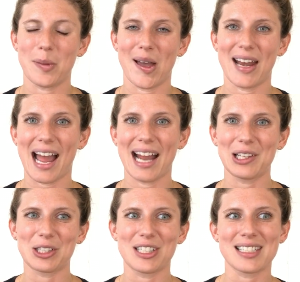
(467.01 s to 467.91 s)
but I
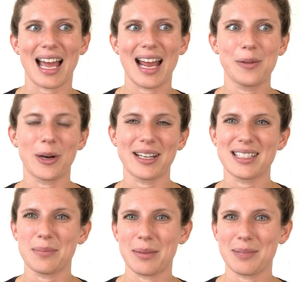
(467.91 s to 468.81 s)
learned I wanted
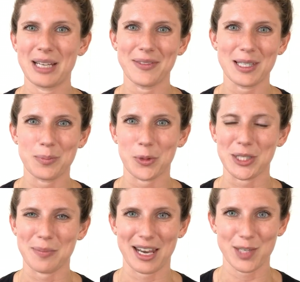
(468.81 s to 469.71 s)
to maybe be on the
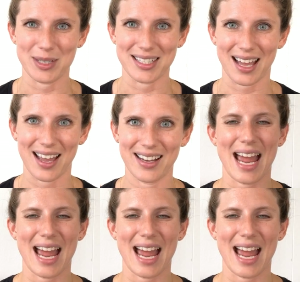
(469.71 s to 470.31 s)
sports management side.